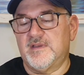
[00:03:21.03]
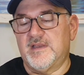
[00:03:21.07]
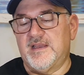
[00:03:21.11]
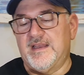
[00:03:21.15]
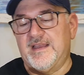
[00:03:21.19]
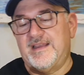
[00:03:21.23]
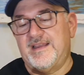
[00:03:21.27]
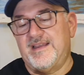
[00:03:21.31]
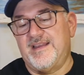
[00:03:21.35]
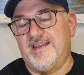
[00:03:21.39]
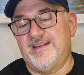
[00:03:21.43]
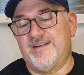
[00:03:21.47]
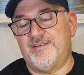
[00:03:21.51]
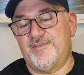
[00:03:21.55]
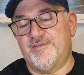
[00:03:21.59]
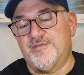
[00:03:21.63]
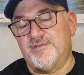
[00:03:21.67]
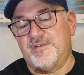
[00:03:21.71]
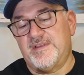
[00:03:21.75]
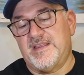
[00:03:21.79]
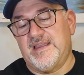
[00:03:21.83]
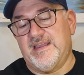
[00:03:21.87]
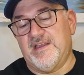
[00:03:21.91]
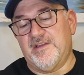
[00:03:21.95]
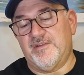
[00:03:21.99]
I
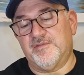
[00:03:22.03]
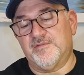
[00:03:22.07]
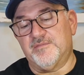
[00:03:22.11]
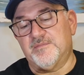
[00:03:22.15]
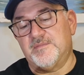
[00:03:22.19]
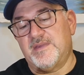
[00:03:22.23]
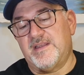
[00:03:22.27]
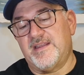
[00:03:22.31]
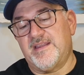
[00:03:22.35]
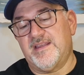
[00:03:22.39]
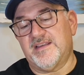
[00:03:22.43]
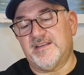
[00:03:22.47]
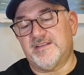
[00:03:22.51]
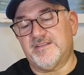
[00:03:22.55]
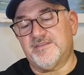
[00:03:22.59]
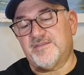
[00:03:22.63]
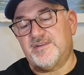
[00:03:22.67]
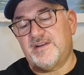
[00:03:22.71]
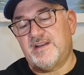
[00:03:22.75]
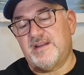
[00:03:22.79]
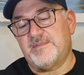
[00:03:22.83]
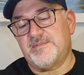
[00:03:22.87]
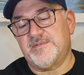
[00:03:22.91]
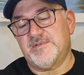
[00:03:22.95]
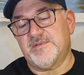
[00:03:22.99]
don't count my X
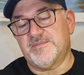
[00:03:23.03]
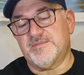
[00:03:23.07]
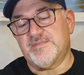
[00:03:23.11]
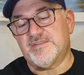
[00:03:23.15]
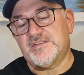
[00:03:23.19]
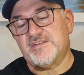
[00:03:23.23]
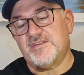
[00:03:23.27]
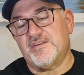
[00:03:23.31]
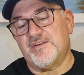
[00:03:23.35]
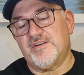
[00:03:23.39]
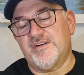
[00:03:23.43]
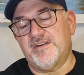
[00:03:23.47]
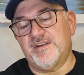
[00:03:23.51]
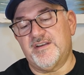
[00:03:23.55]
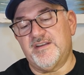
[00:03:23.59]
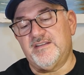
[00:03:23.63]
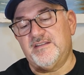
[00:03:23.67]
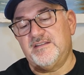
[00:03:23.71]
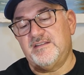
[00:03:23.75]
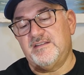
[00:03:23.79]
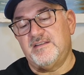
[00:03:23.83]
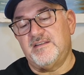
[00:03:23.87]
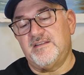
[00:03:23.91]
wraps, I'm sorry.